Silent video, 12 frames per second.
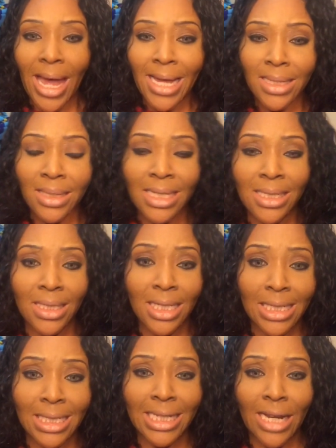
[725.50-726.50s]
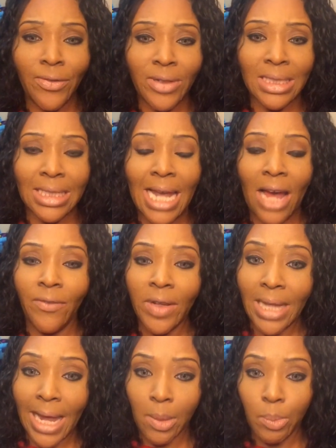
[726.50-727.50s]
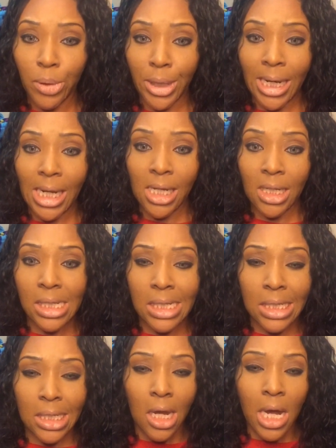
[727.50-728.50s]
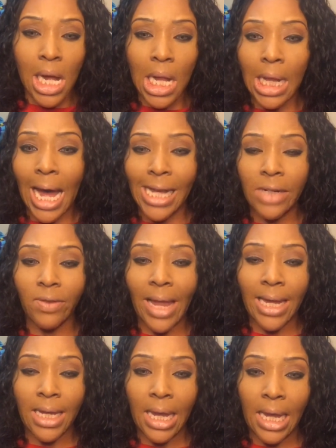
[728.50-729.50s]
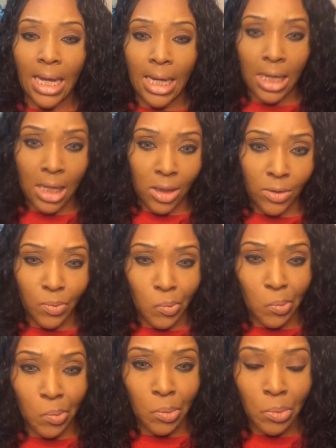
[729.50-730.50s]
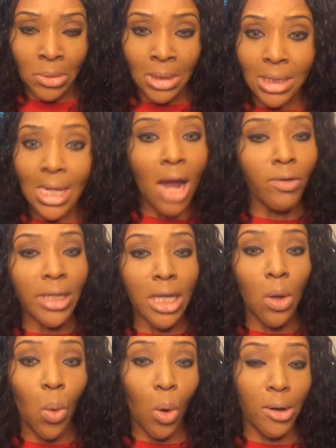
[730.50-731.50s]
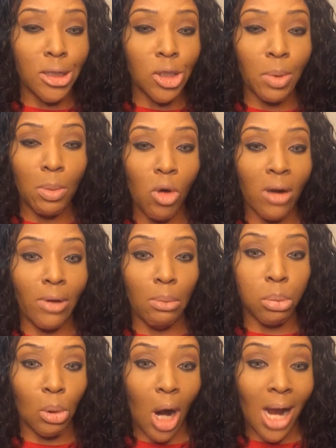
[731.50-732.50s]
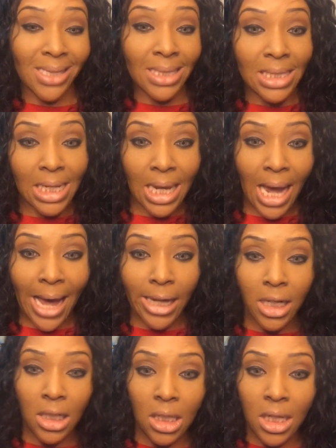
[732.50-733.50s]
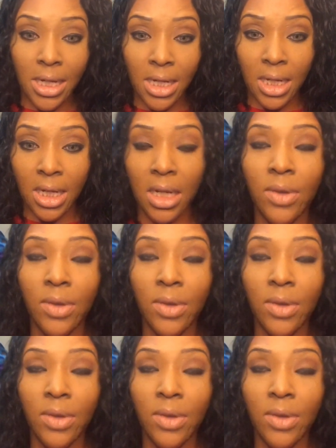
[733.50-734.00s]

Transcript: this definitely, I feel like, brings kind of like a, not really orange, but more of a bronzy kind of look.